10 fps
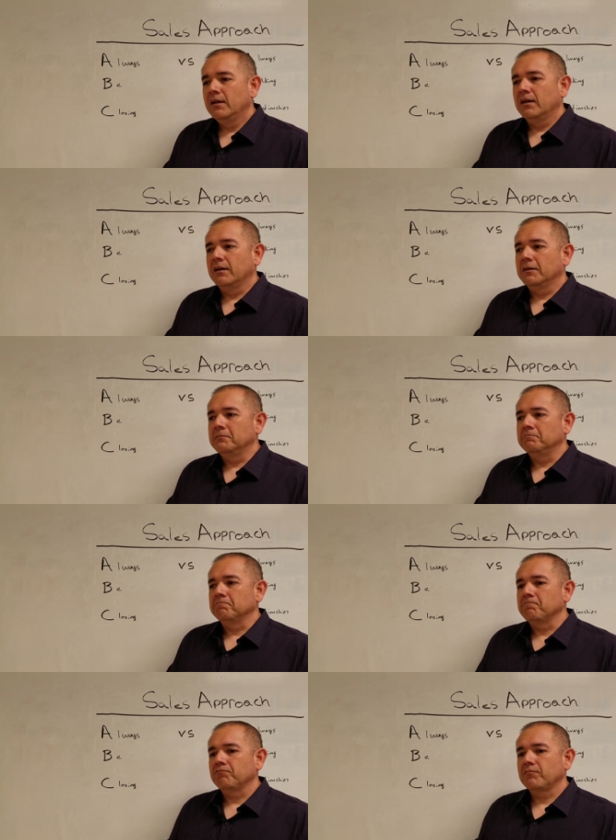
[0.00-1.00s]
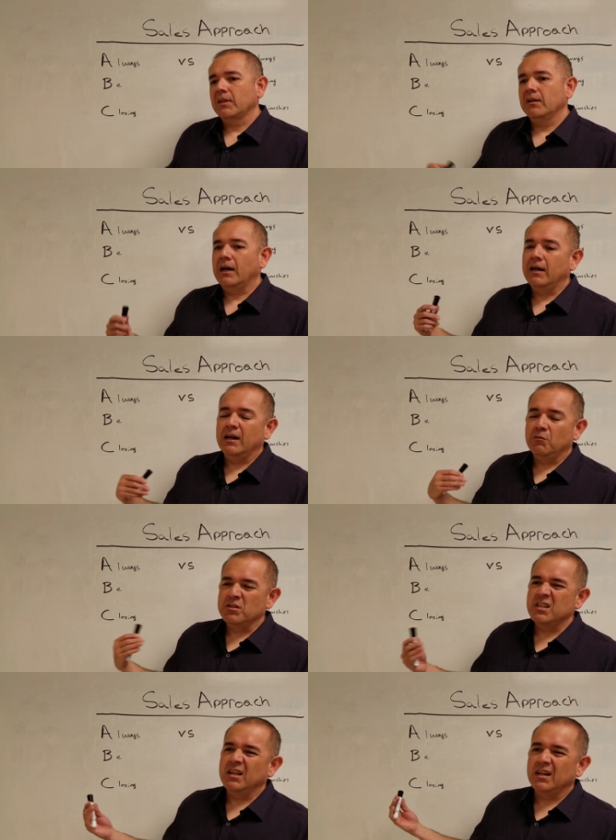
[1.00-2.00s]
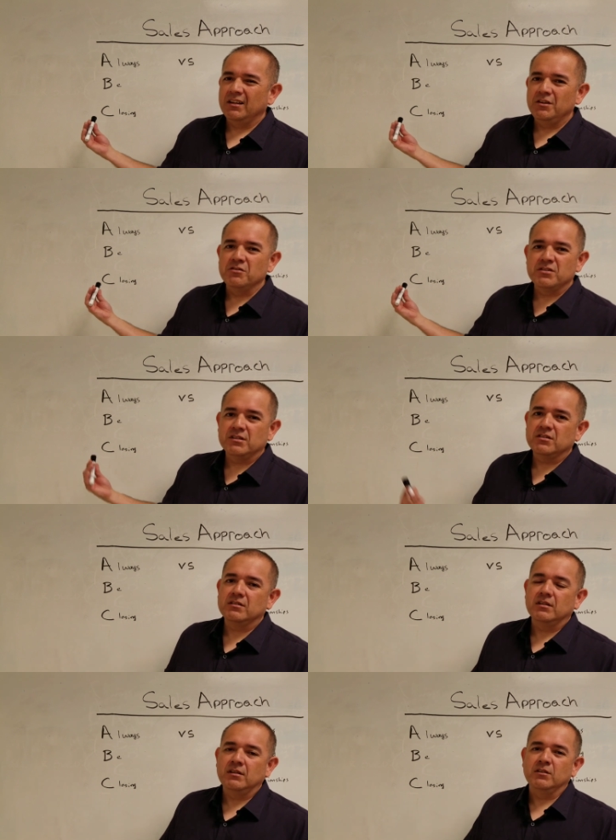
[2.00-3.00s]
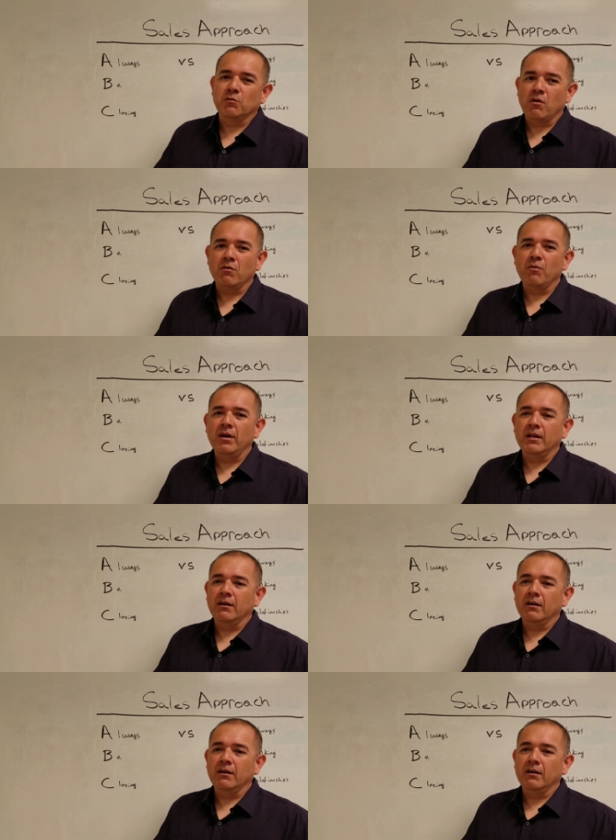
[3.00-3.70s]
I would say kind of use this in the wrong way.